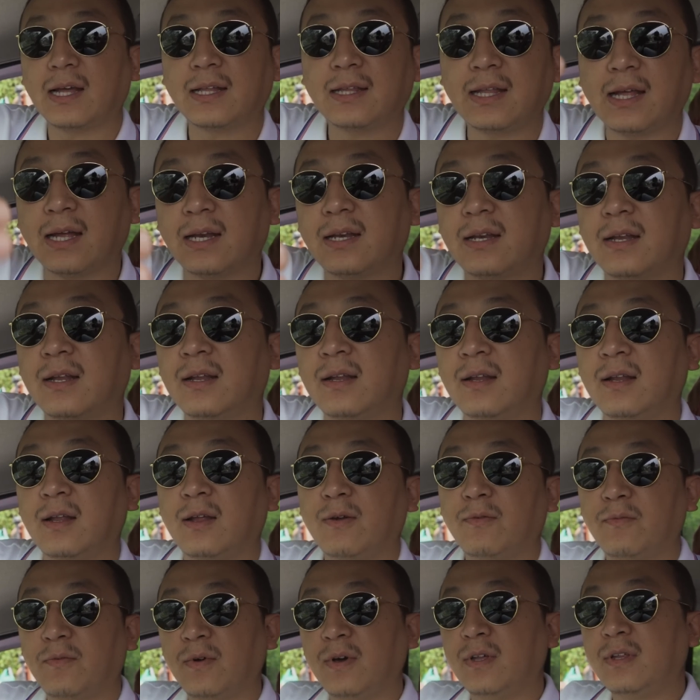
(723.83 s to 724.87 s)
like that.
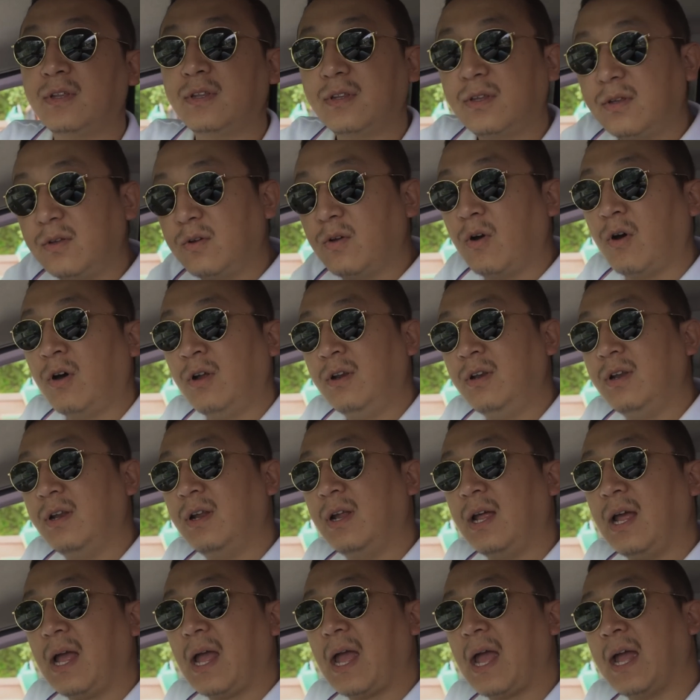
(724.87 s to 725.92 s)
First God,
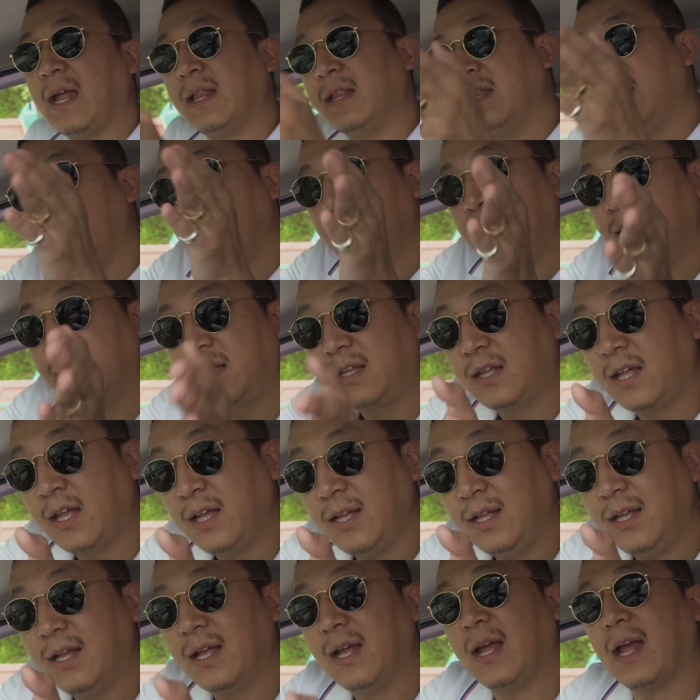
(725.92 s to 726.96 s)
hmm. and then the king,
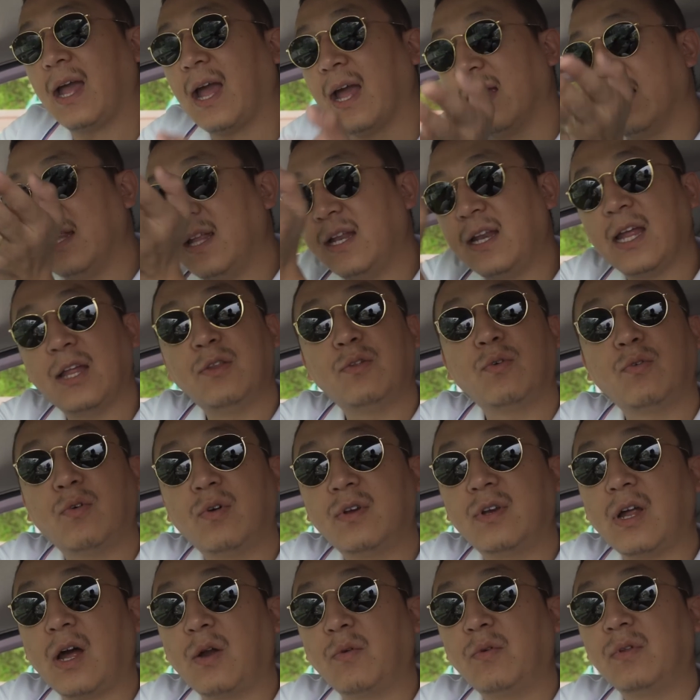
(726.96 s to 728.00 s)
and then as you go
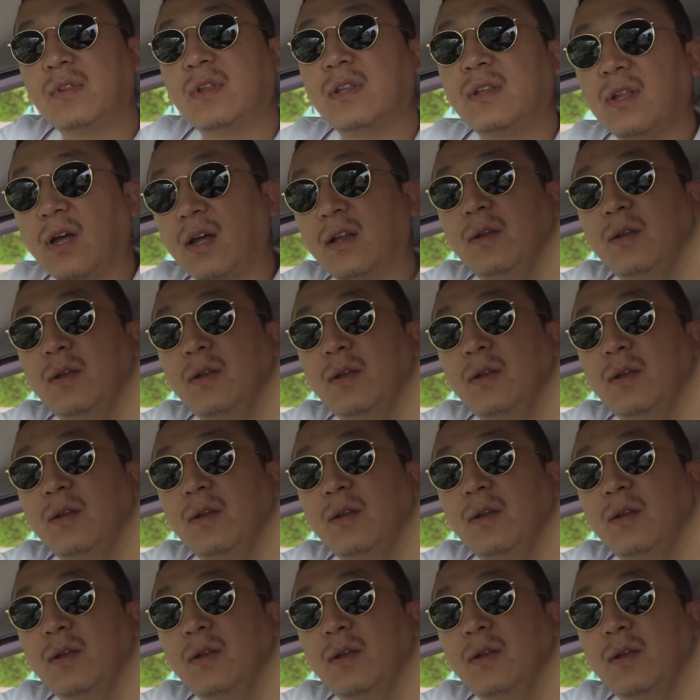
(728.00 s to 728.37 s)
downwards, the